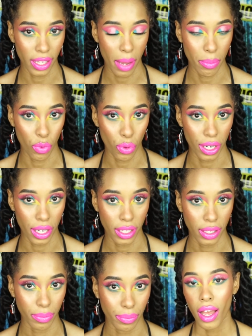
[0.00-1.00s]
that morning.
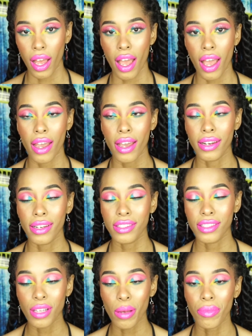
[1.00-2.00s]
And
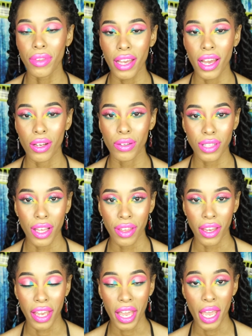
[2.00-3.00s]
something else
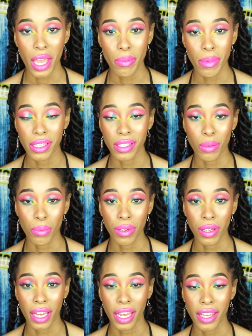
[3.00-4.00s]
that came into
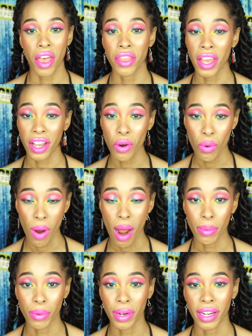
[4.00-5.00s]
play that
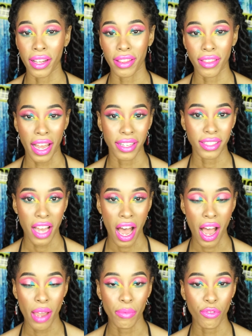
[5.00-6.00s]
corroborated that
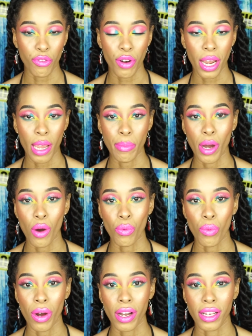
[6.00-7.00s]
time frame
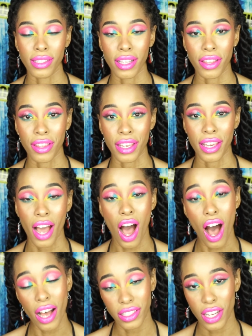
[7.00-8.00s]
was the
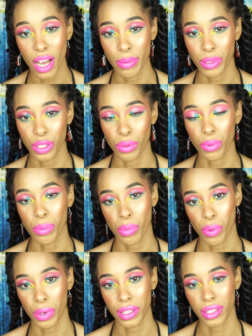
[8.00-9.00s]
autopsy
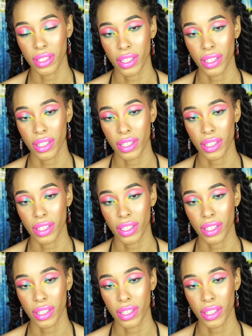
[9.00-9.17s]
report.